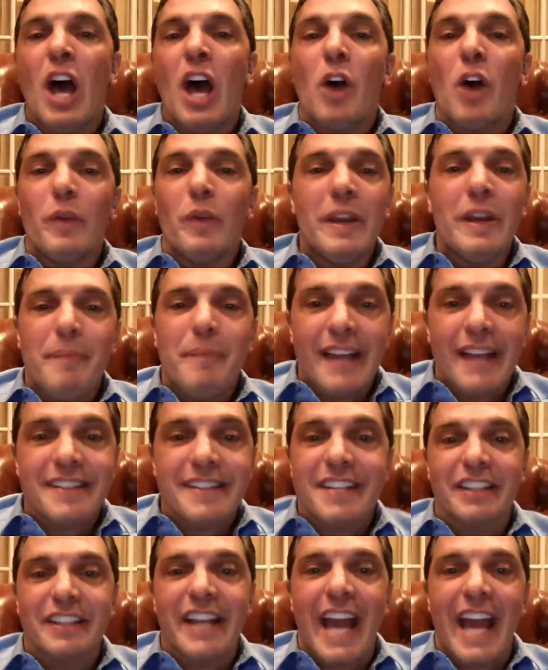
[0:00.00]
we
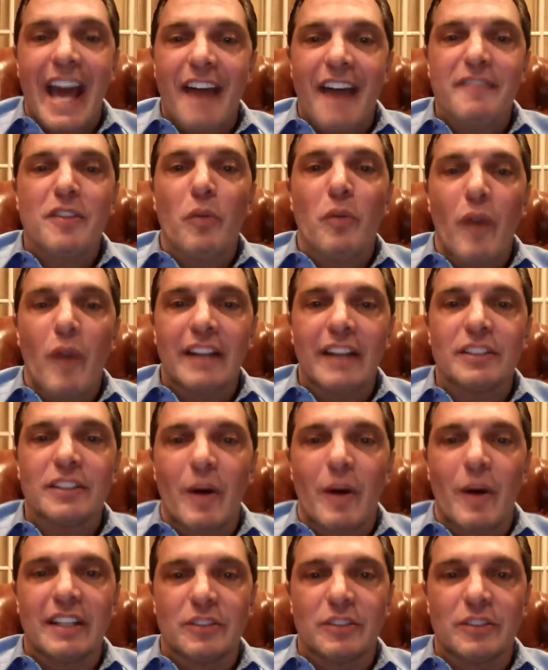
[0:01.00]
basically have the wild,
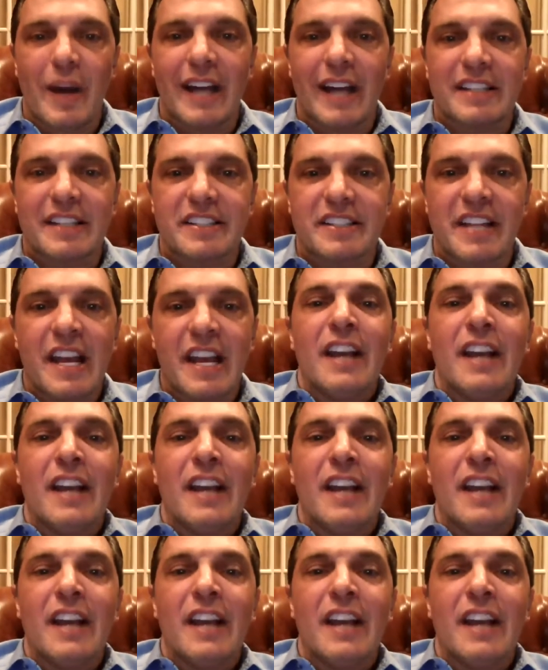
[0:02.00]
wild west.